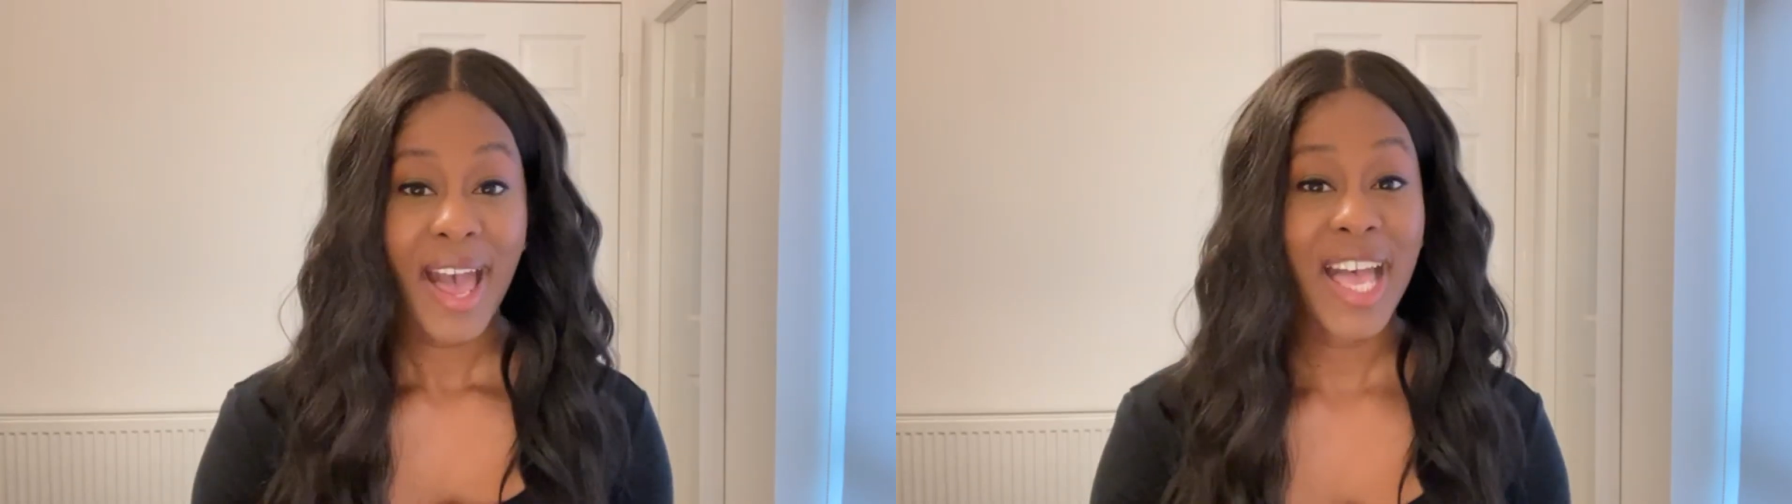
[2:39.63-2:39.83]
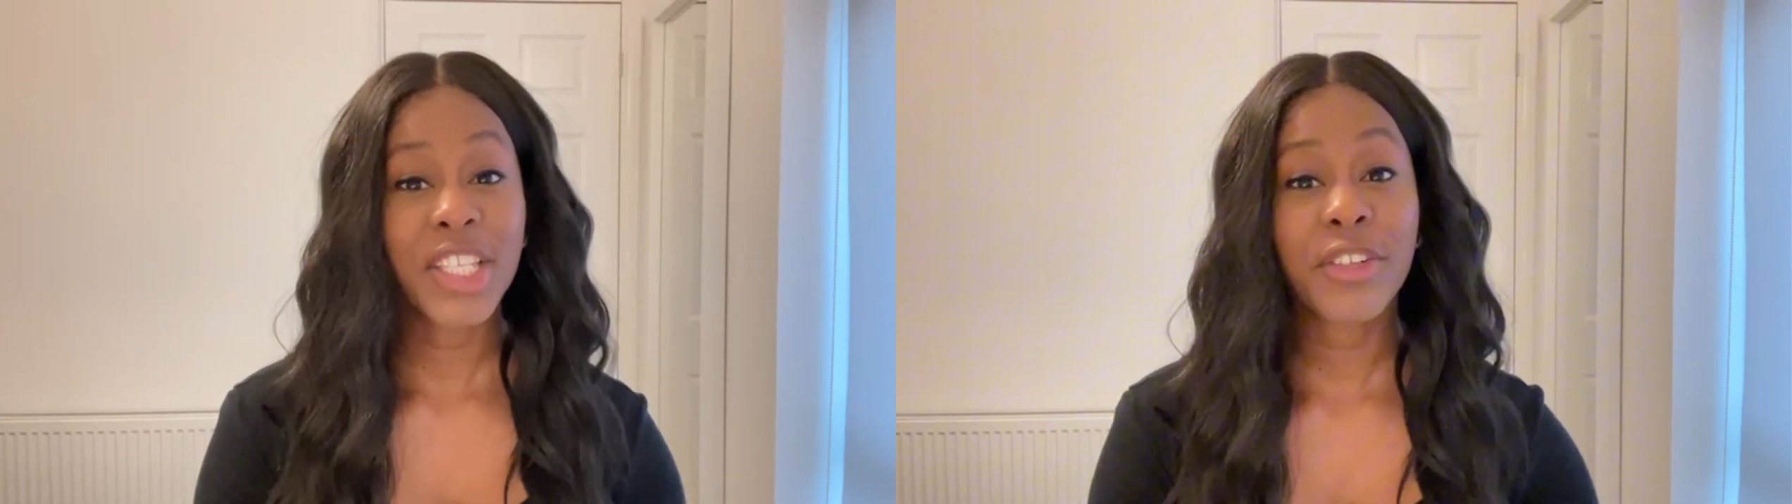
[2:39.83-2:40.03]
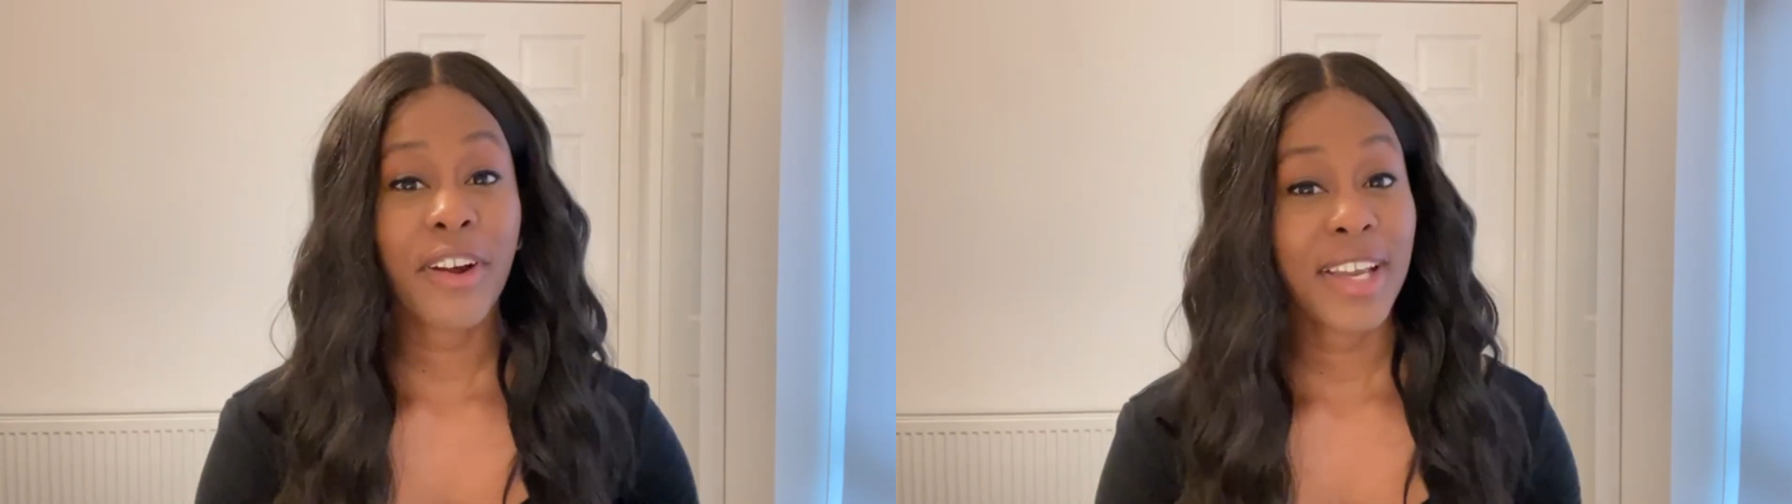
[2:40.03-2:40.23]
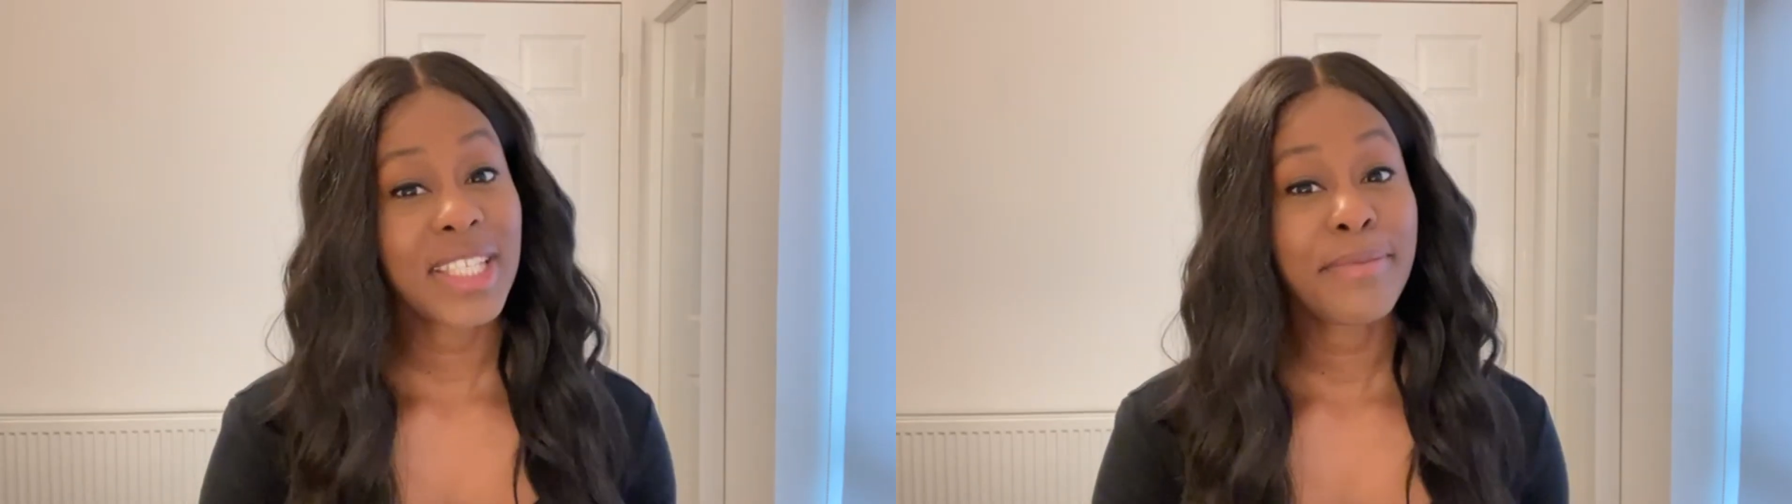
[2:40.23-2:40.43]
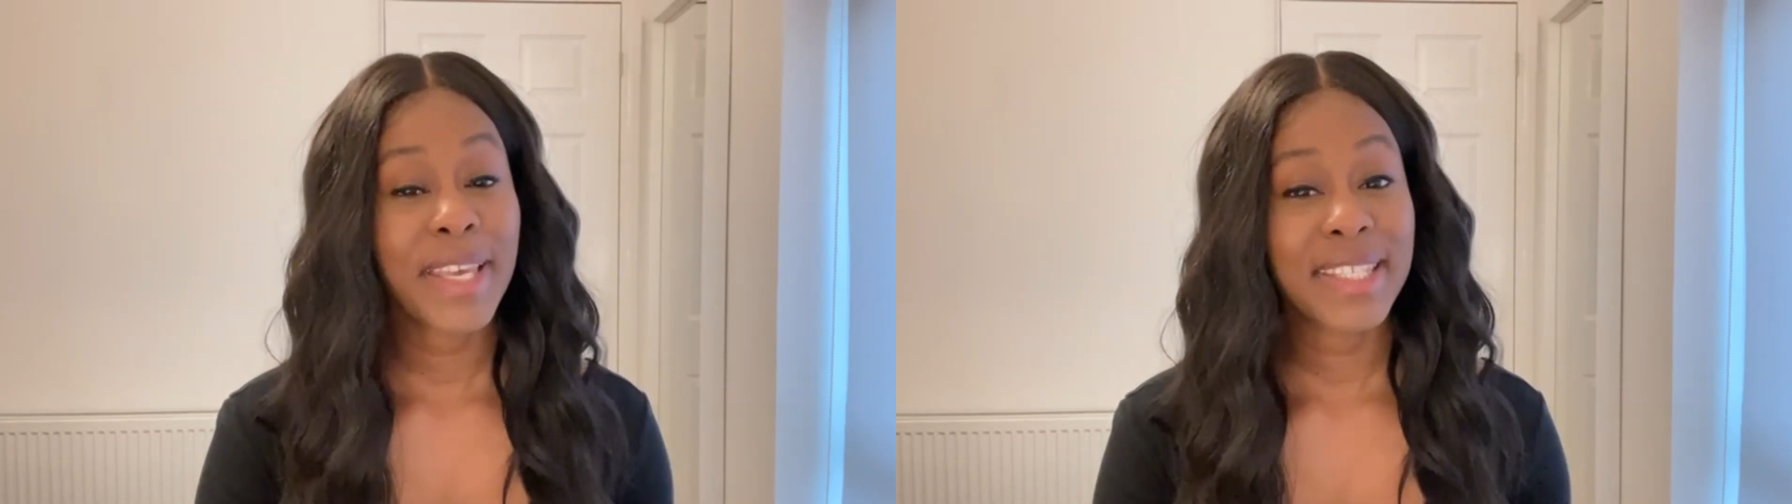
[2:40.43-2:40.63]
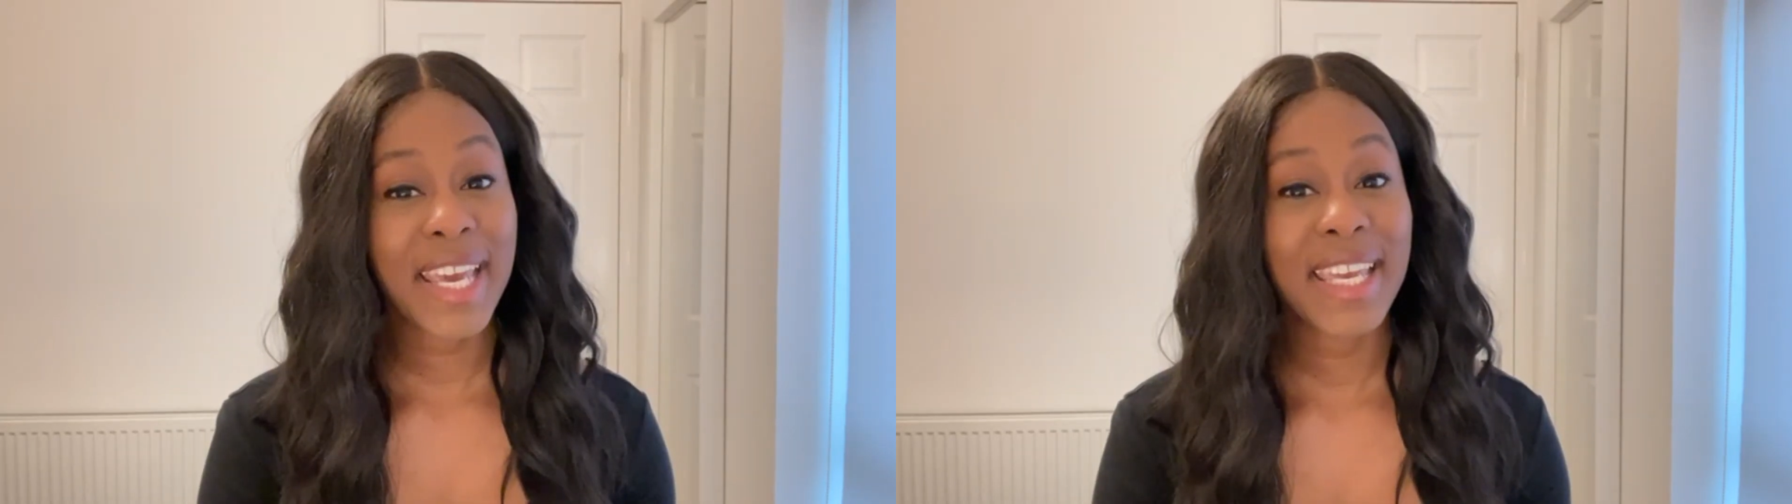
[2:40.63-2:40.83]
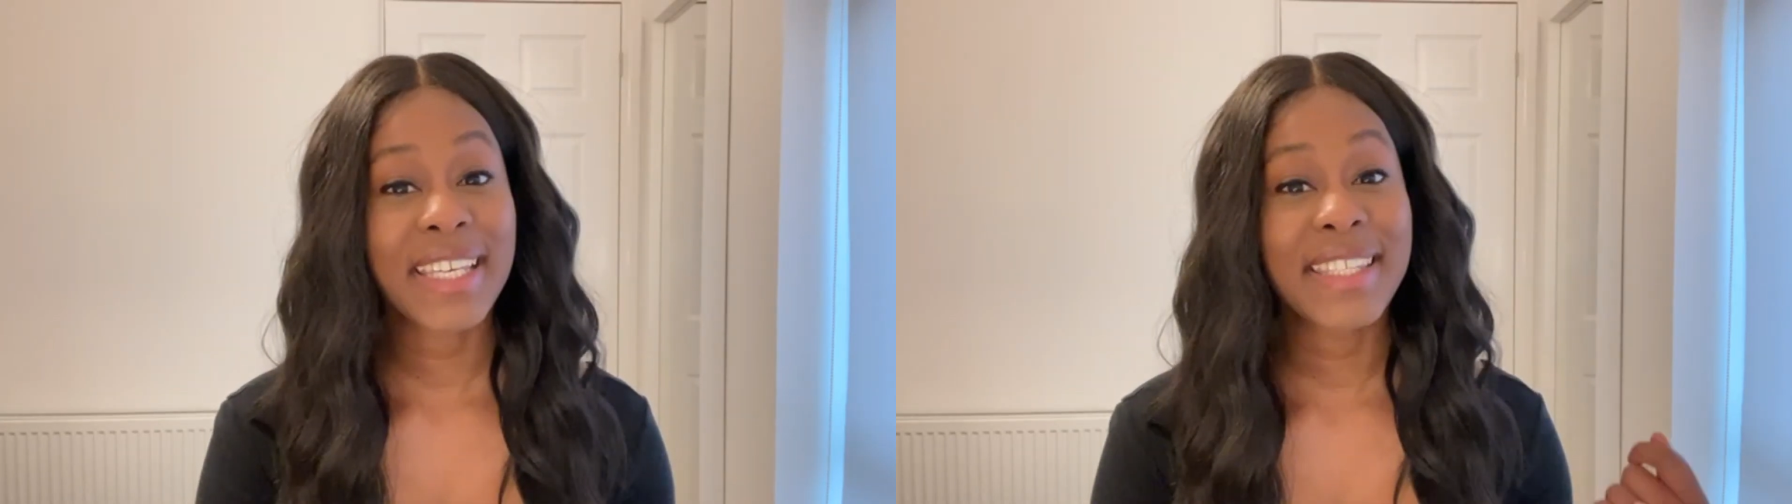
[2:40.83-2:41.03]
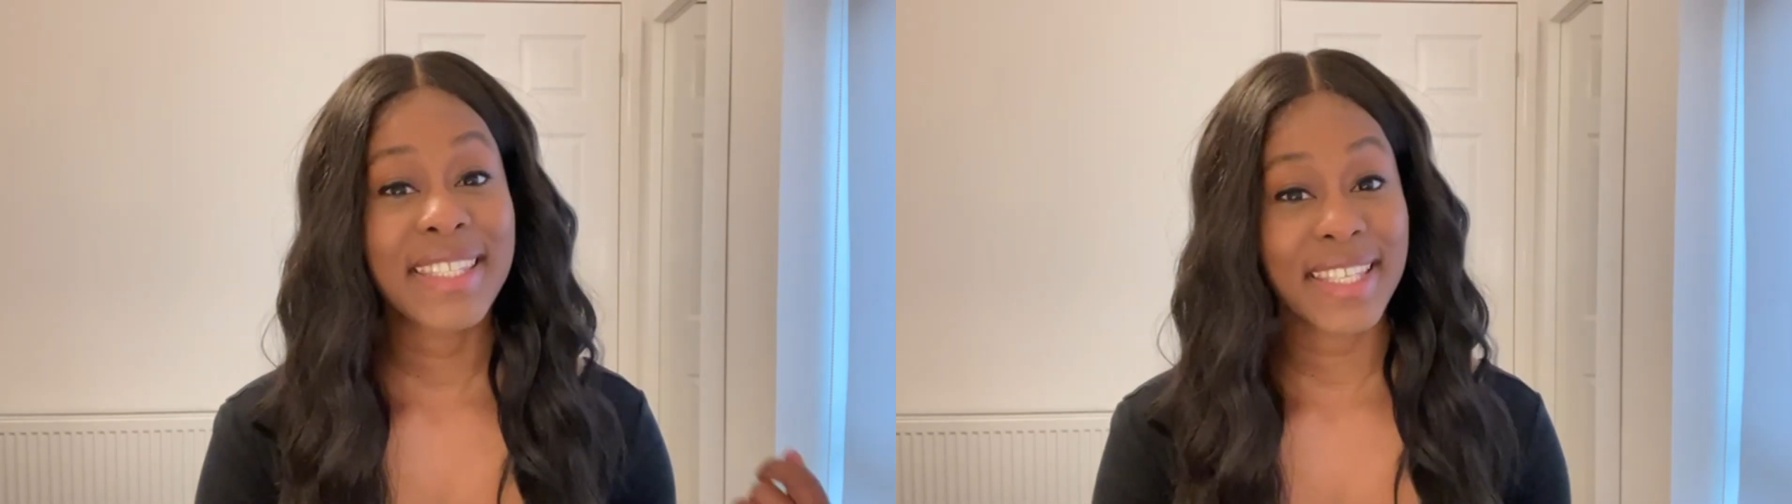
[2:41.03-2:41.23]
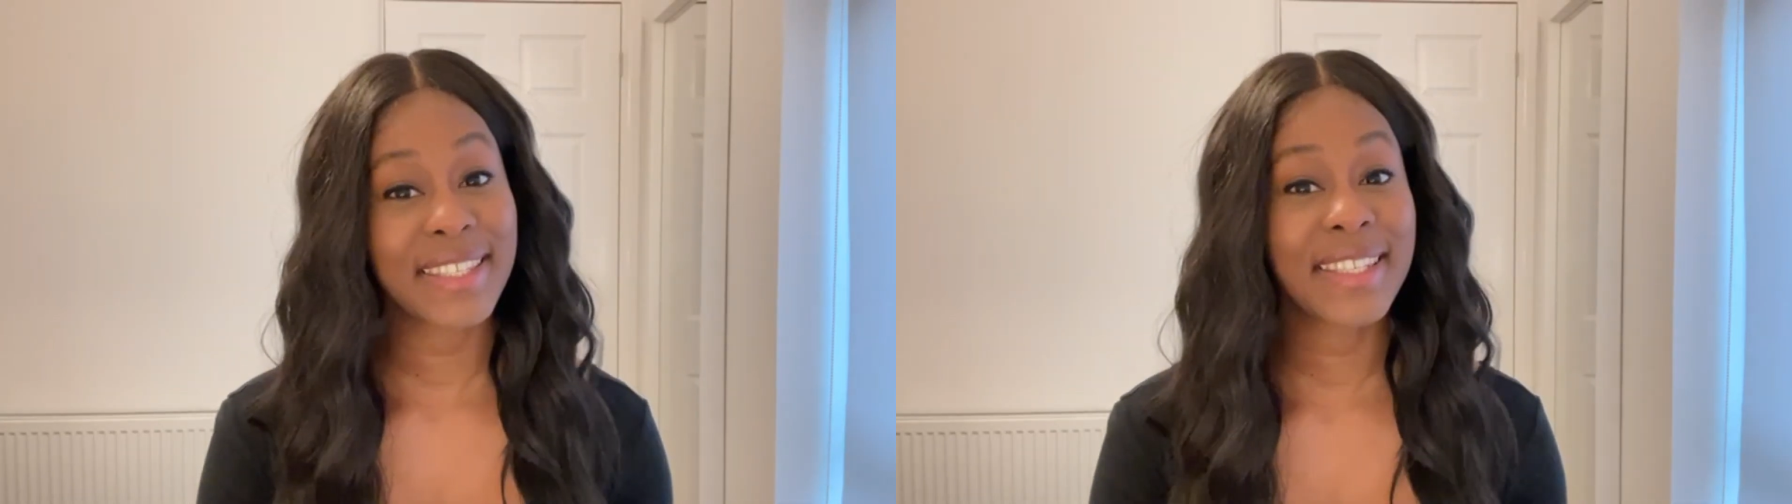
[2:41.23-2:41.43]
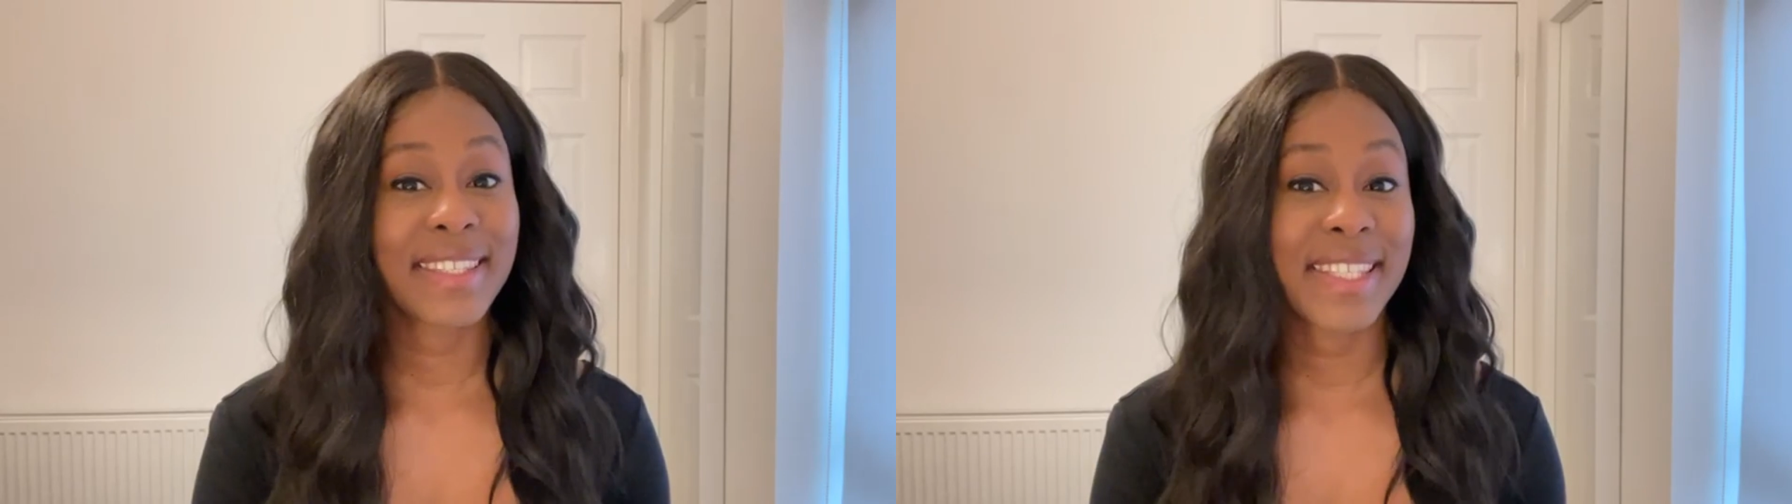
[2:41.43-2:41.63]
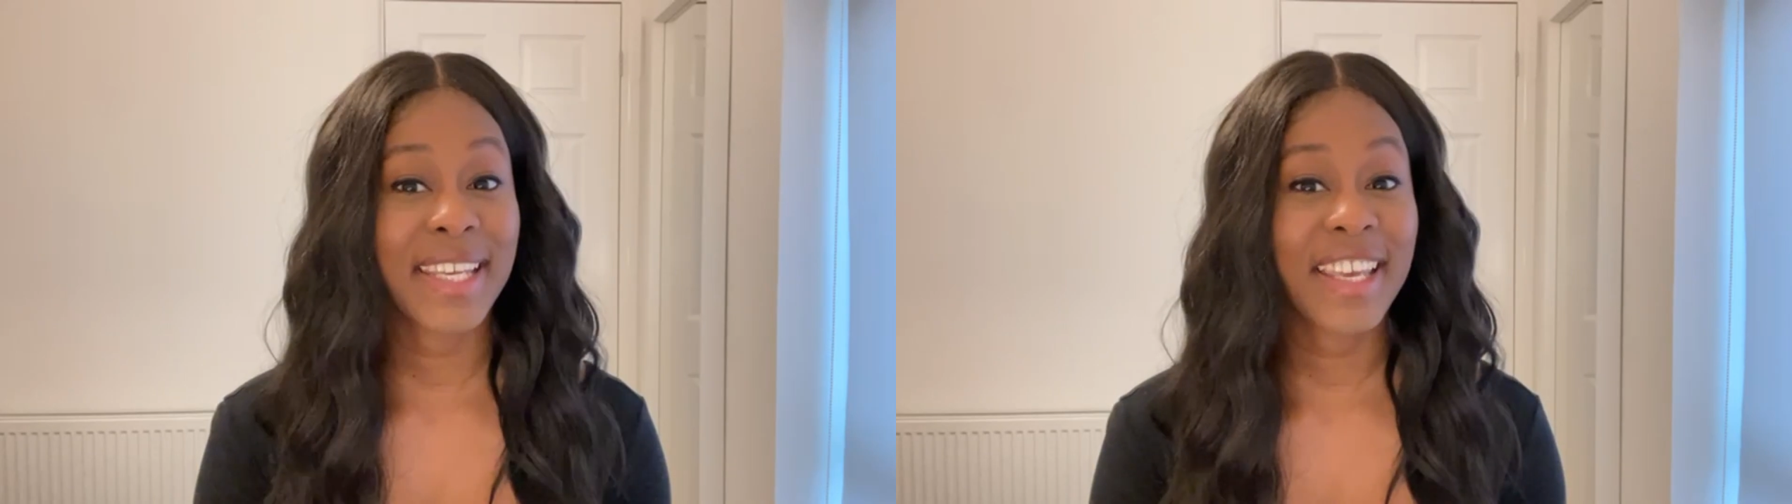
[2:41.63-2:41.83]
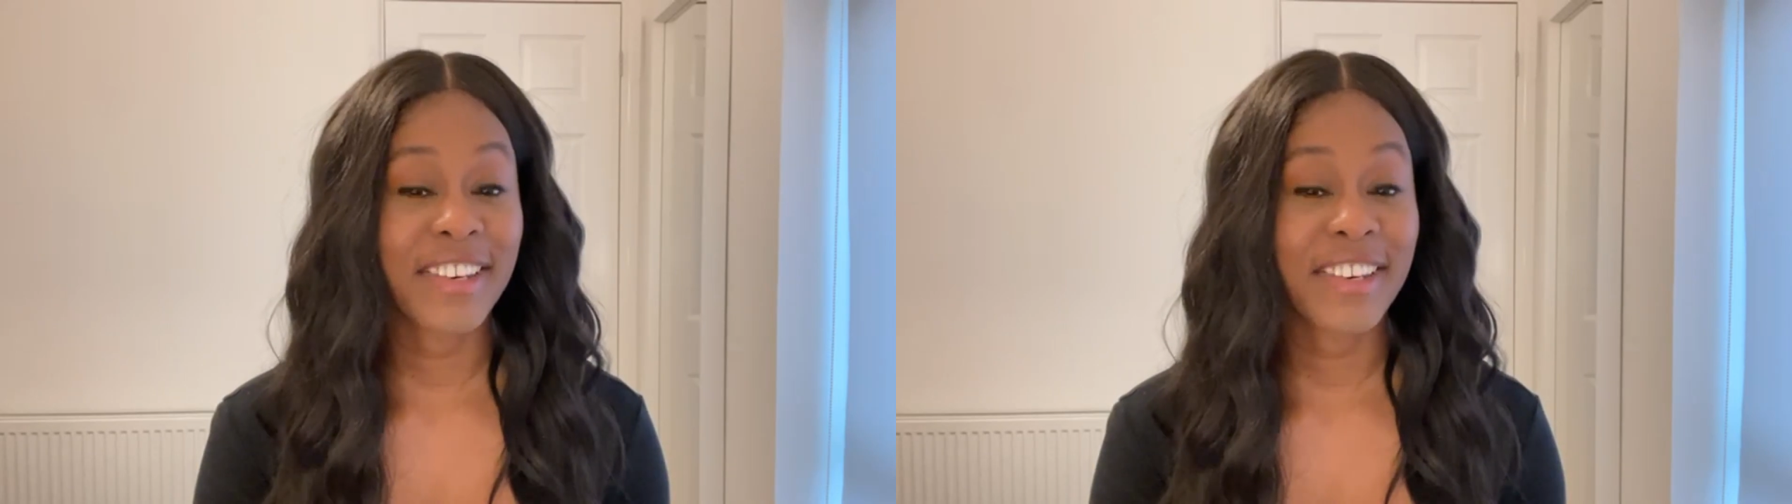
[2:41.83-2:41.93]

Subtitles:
and try to maintain consistency